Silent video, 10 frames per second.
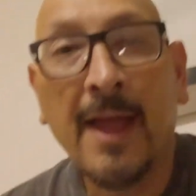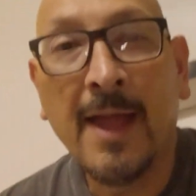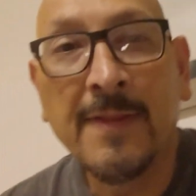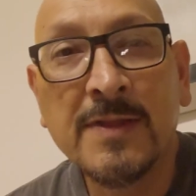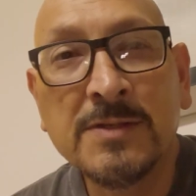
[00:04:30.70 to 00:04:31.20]

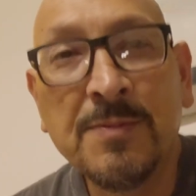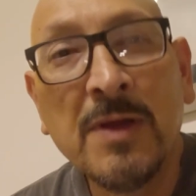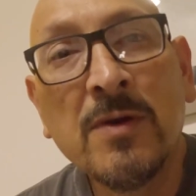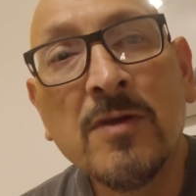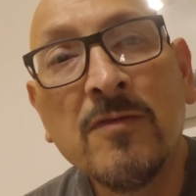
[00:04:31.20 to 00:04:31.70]
And this big
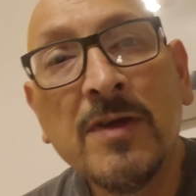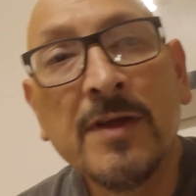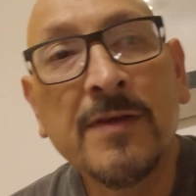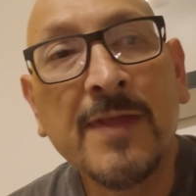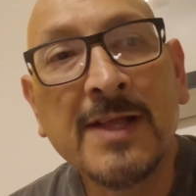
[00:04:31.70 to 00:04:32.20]
one over
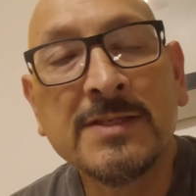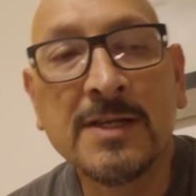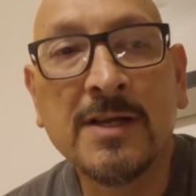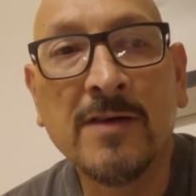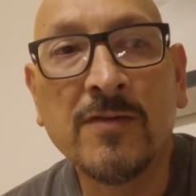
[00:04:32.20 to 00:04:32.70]
here, that's
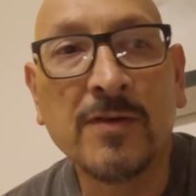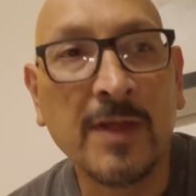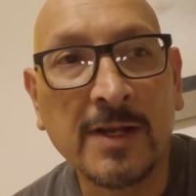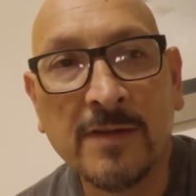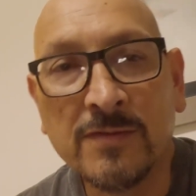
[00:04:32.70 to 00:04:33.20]
the cover
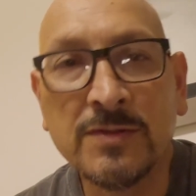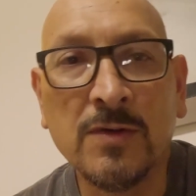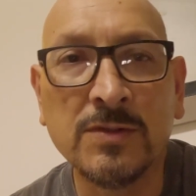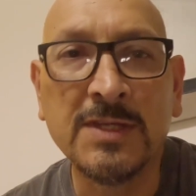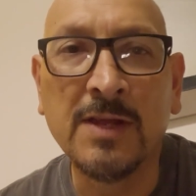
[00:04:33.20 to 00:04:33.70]
that covers the
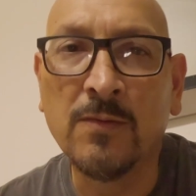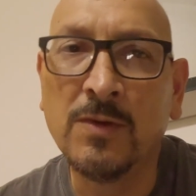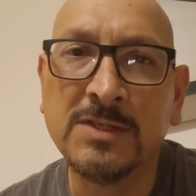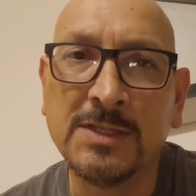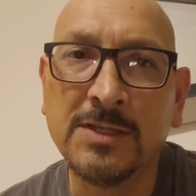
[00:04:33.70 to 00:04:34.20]
whole tent
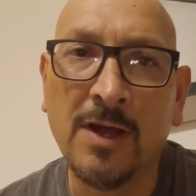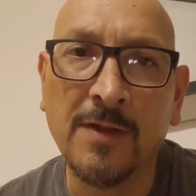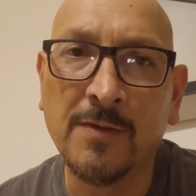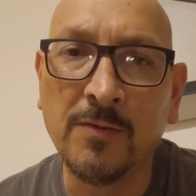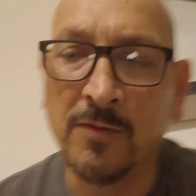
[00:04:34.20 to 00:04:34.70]
once it's on the